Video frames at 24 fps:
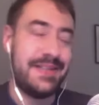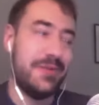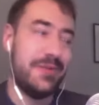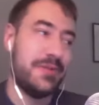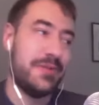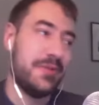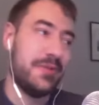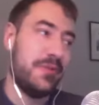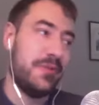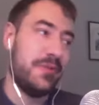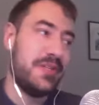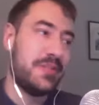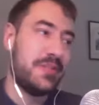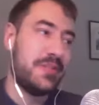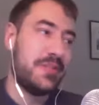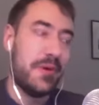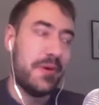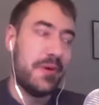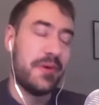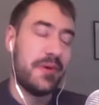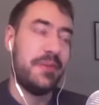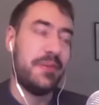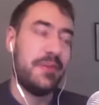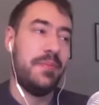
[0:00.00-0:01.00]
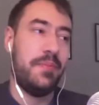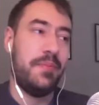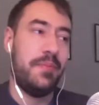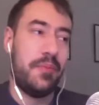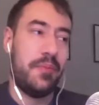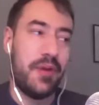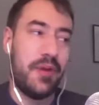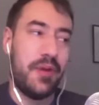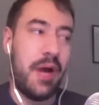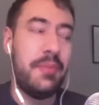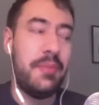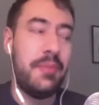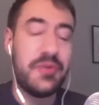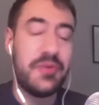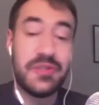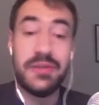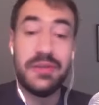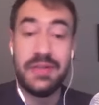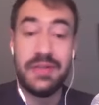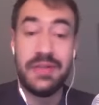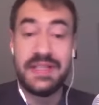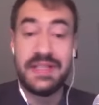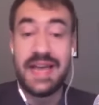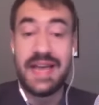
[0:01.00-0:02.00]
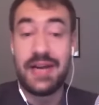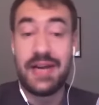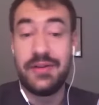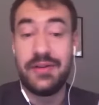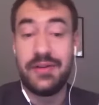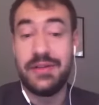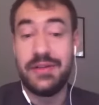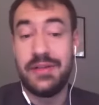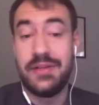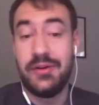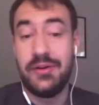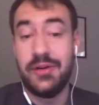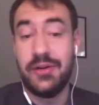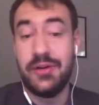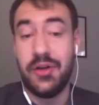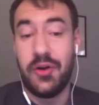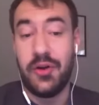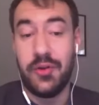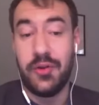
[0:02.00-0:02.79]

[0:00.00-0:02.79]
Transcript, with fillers: so we spoke pre- almost exactly a year ago,